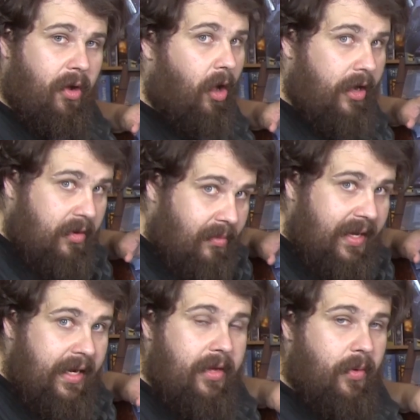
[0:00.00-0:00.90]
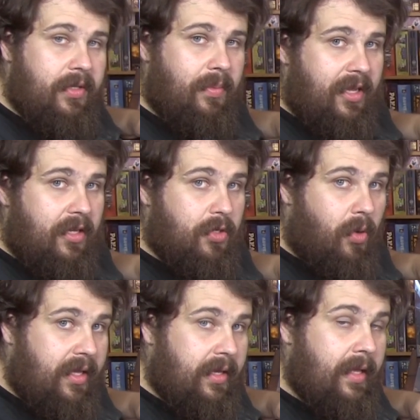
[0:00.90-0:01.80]
are really going to be
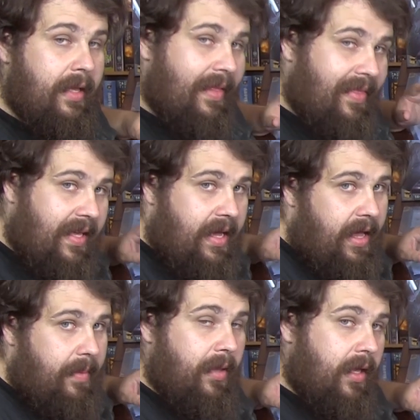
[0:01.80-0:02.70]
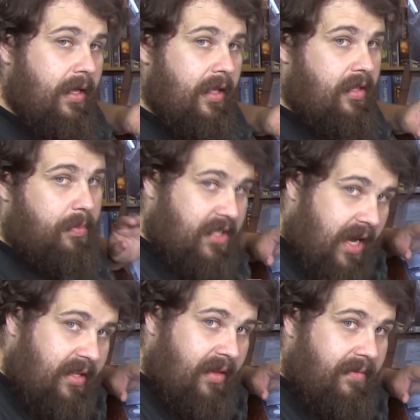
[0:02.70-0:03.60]
enjoying the game. The
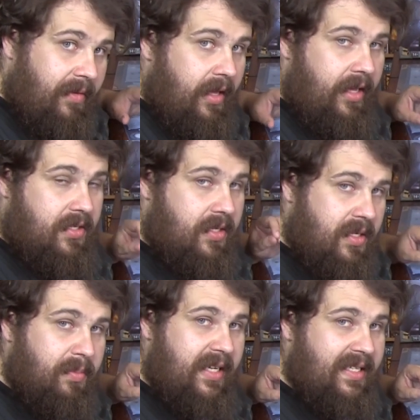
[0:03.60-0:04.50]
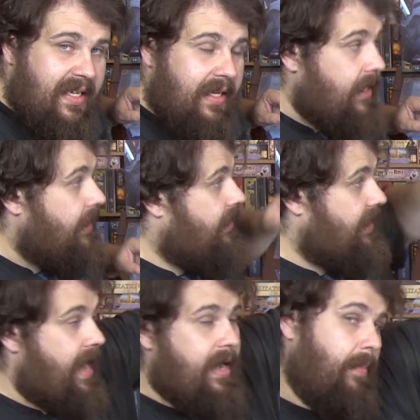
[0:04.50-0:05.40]
objective is to simply sink
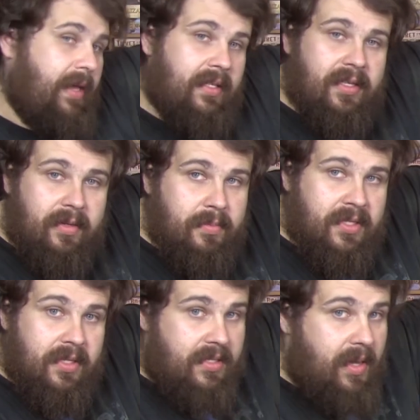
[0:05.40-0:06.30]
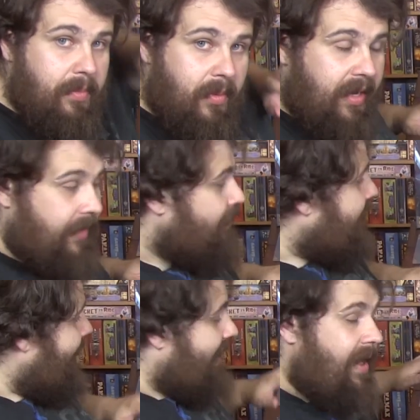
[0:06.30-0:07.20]
the enemy team's submarine.
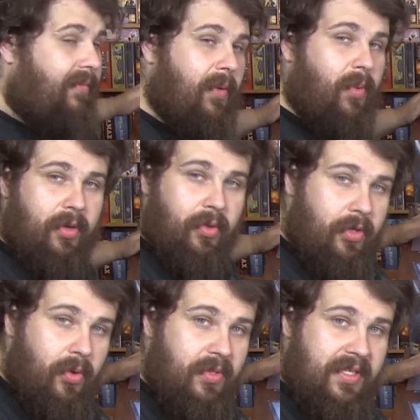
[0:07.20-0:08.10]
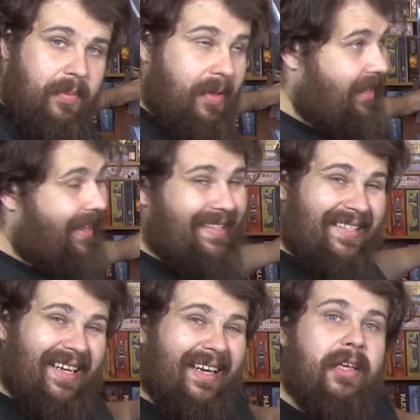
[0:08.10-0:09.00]
And everyone on your team, and
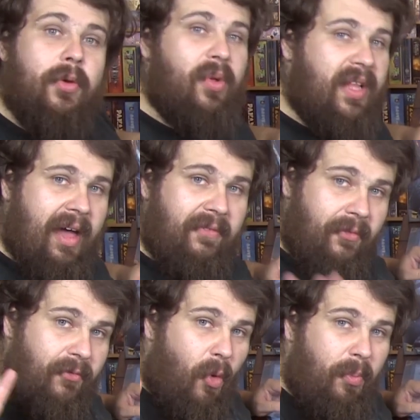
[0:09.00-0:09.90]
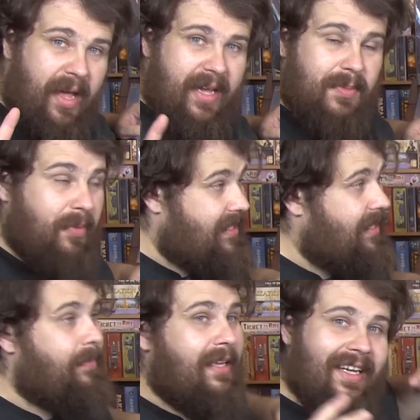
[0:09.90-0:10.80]
ideally you will have 4 players per
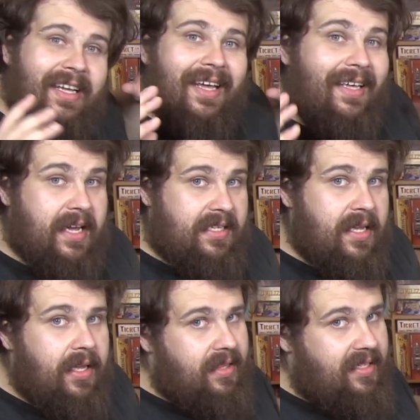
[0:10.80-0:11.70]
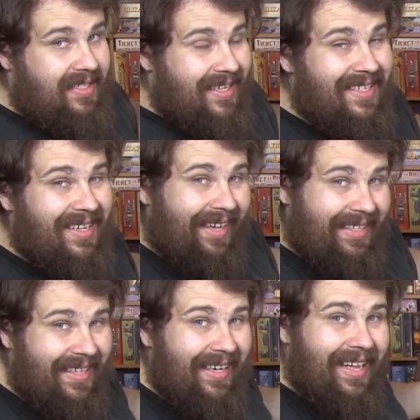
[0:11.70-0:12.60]
team, meaning, yes, this is
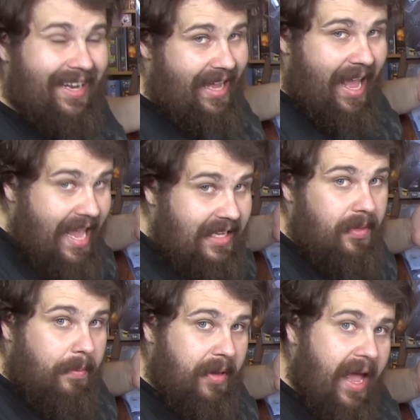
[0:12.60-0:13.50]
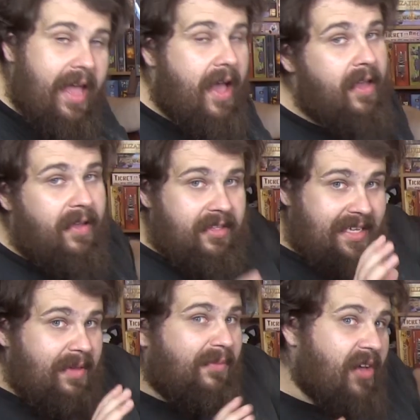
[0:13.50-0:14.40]
ideally an 8-player
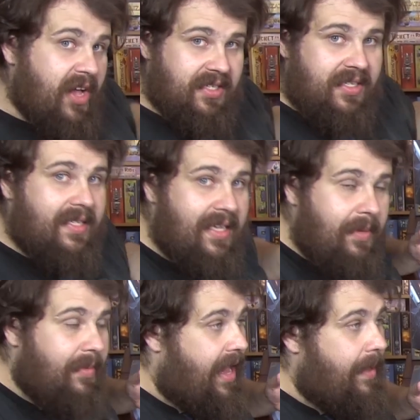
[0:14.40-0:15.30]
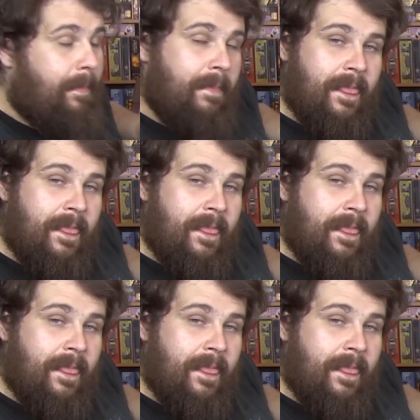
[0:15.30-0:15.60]
team versus team game.